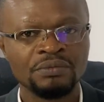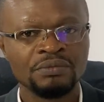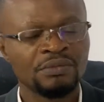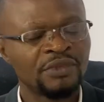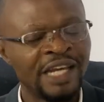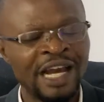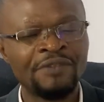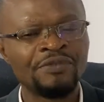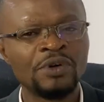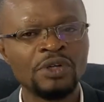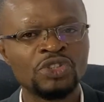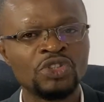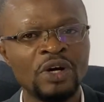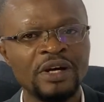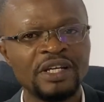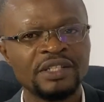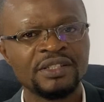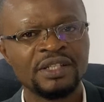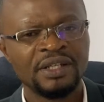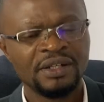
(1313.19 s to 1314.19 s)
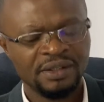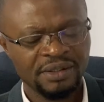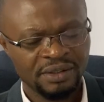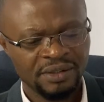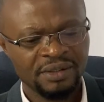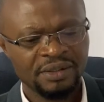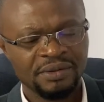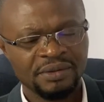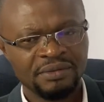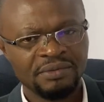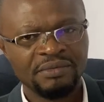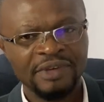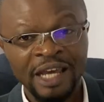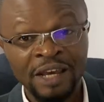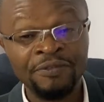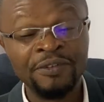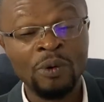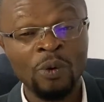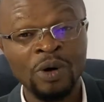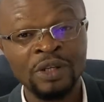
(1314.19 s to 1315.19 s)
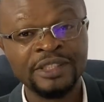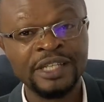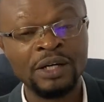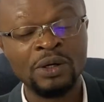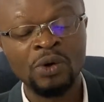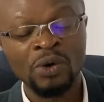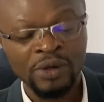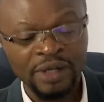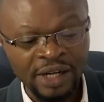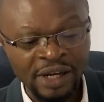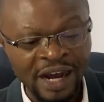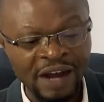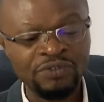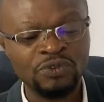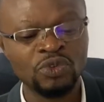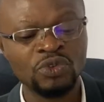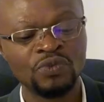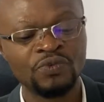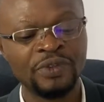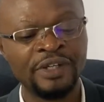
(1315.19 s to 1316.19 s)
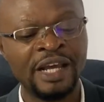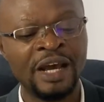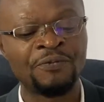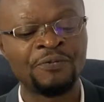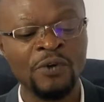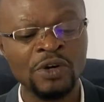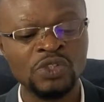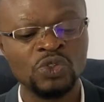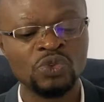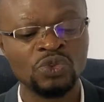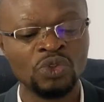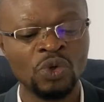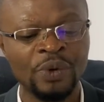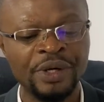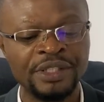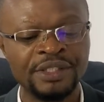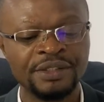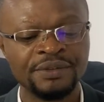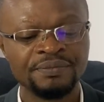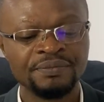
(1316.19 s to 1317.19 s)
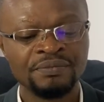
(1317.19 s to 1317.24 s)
They have no choice. If they want a goal, they are forced to do it.